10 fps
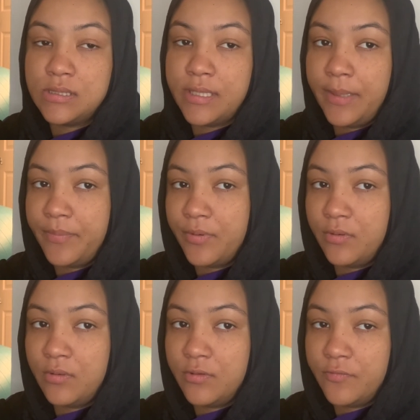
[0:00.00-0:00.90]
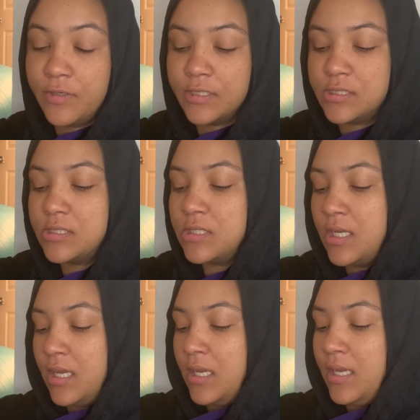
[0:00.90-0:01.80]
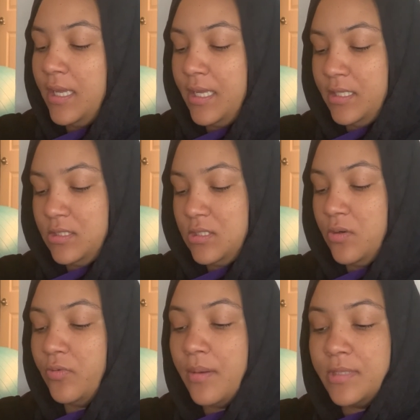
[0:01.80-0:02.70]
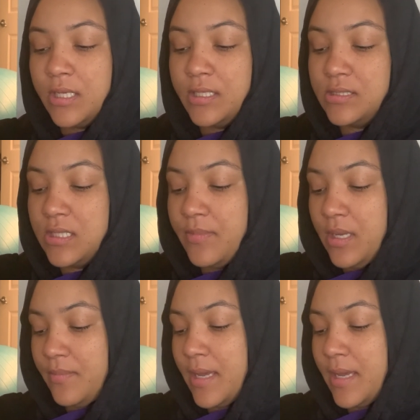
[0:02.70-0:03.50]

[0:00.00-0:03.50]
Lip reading: April the 1st. And so Ramadan is coming up.